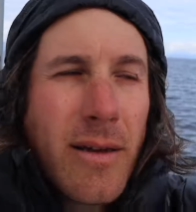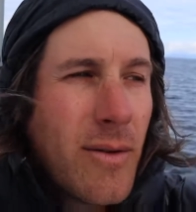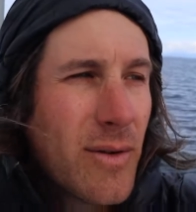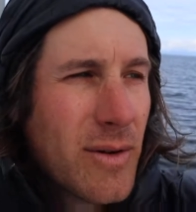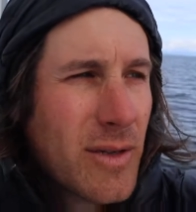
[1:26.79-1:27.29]

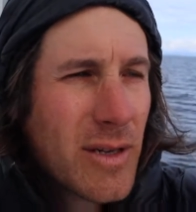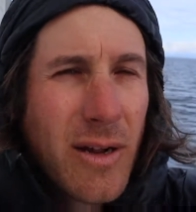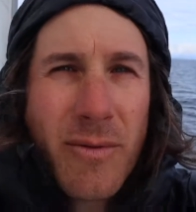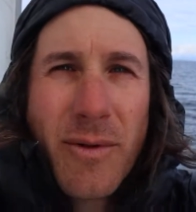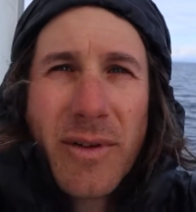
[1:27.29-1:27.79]
We're just
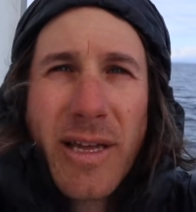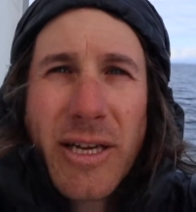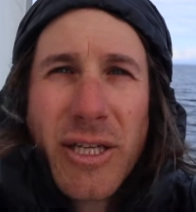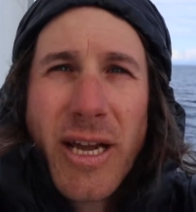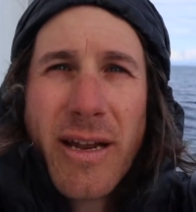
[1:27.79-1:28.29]
en route to
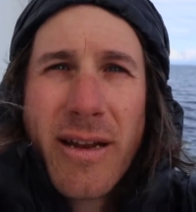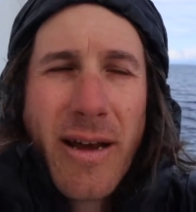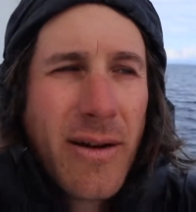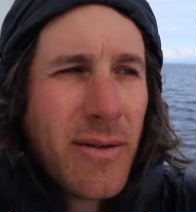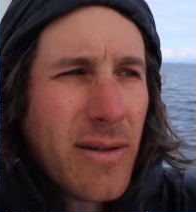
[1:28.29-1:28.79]
Ketchikan
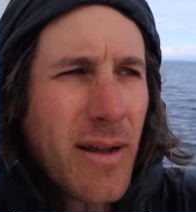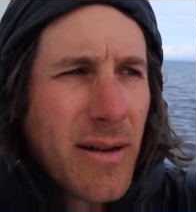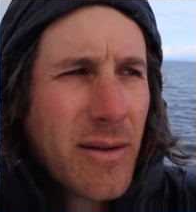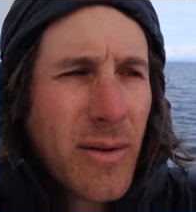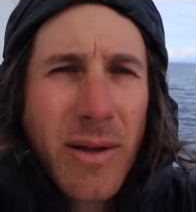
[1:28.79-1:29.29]
now
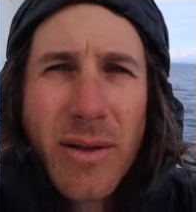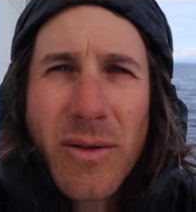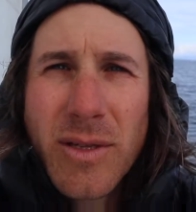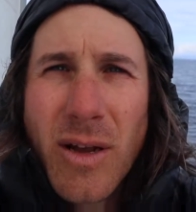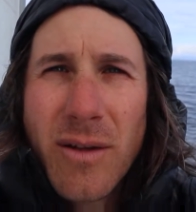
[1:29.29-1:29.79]
and going
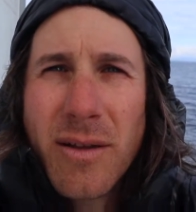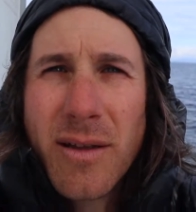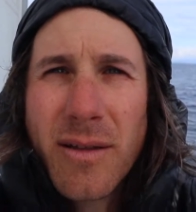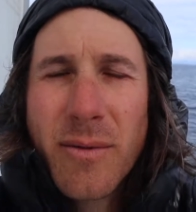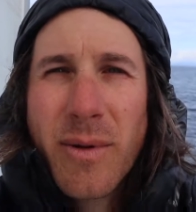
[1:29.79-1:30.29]
close hauled.
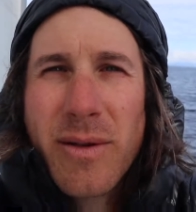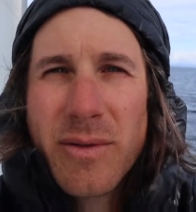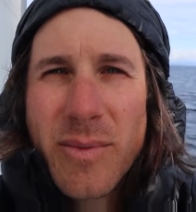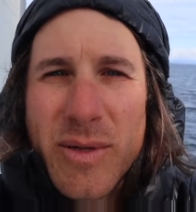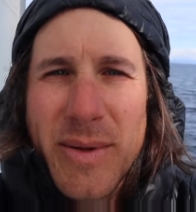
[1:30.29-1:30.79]
The wind
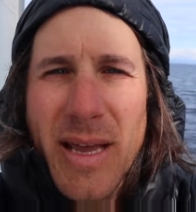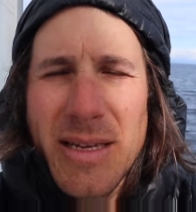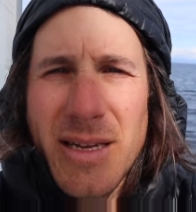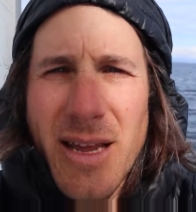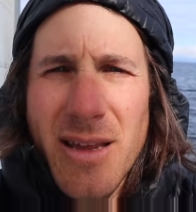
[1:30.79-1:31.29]
was supposed to be
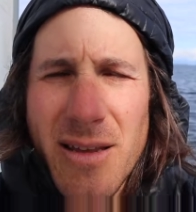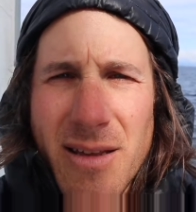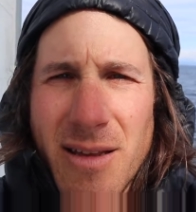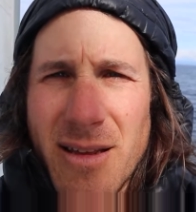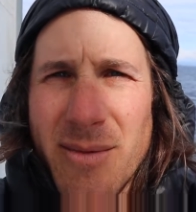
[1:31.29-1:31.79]
light today,
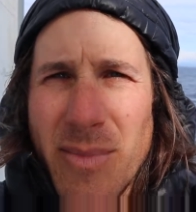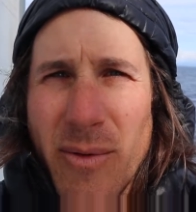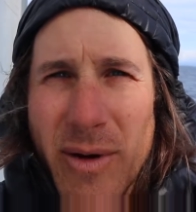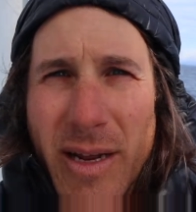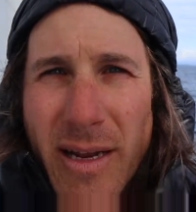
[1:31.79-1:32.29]

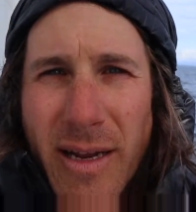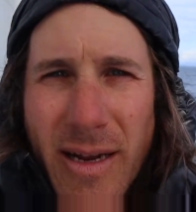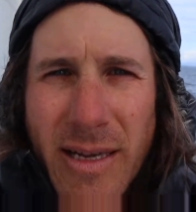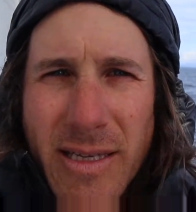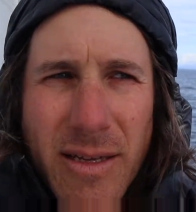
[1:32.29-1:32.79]
but we're getting a
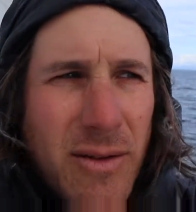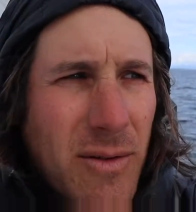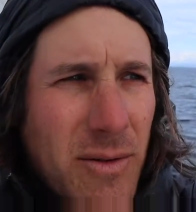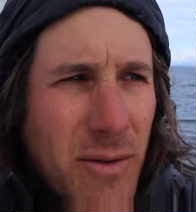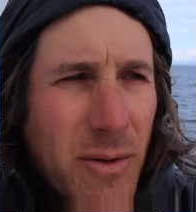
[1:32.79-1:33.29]
nice
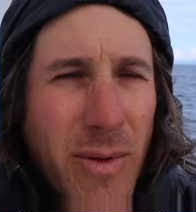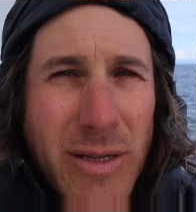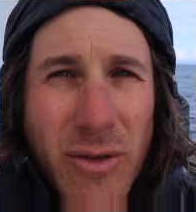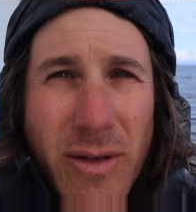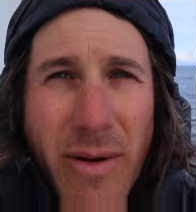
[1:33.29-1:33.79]
little
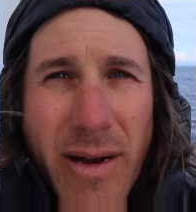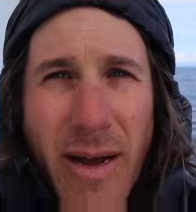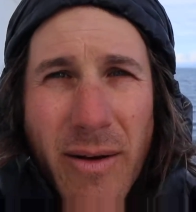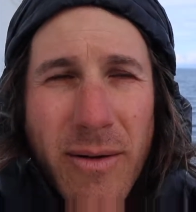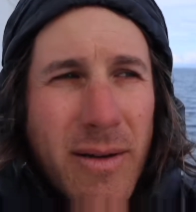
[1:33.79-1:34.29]
northwesterly right
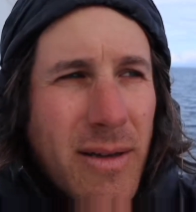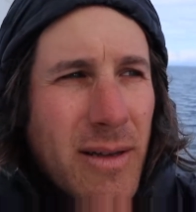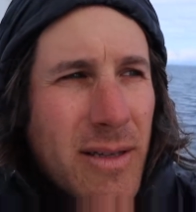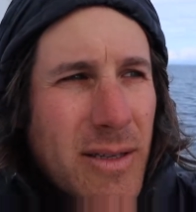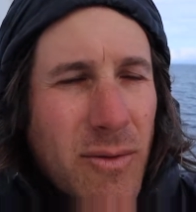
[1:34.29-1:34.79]
now.
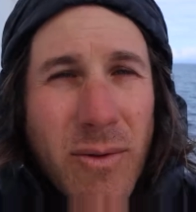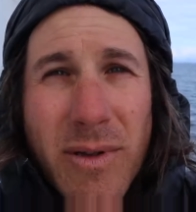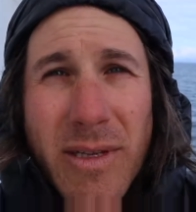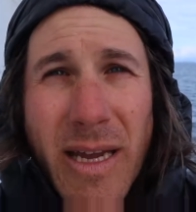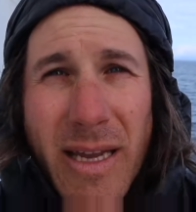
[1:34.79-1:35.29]
So
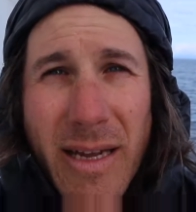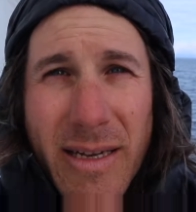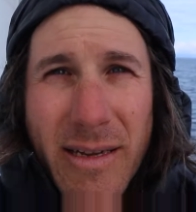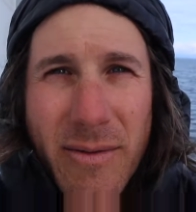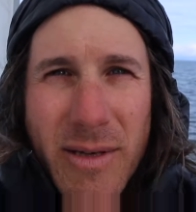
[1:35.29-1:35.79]
we'll take it.
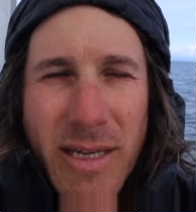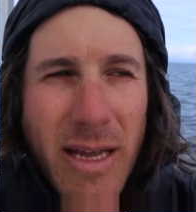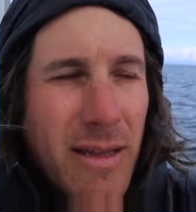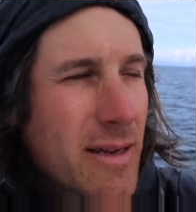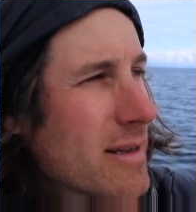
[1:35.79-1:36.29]
We're
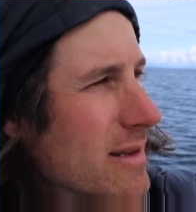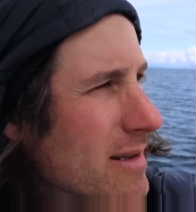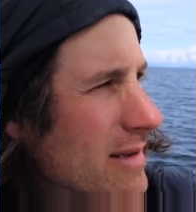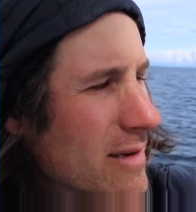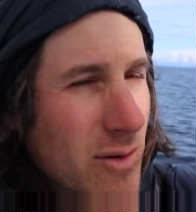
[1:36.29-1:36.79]
sailing.
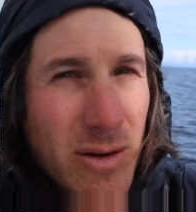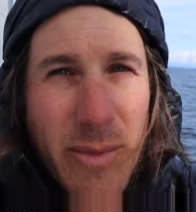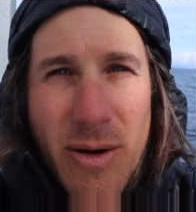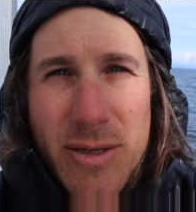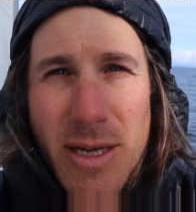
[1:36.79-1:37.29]
Going
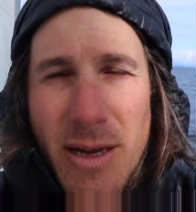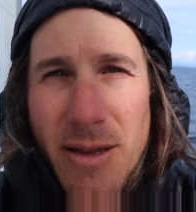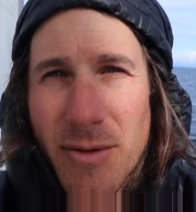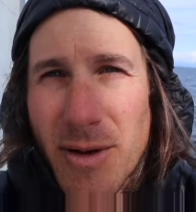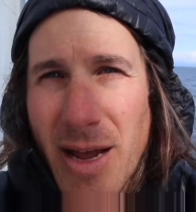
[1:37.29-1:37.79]
about
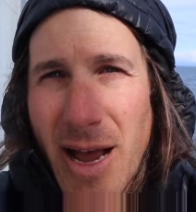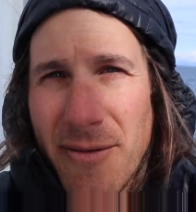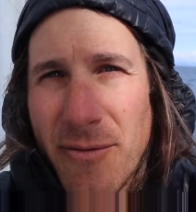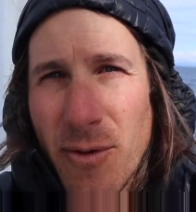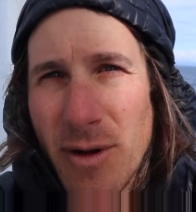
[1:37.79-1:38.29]

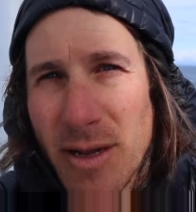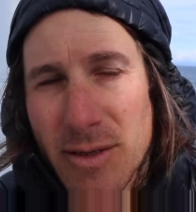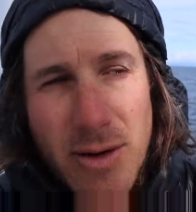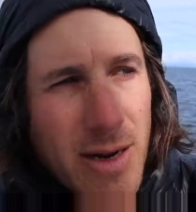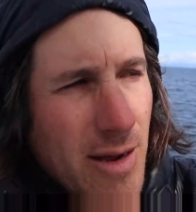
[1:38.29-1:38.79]
3.5, 4
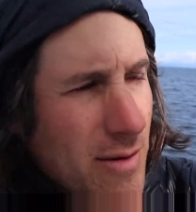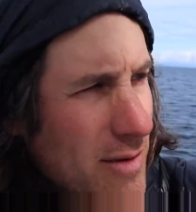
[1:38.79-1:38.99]
knots right now.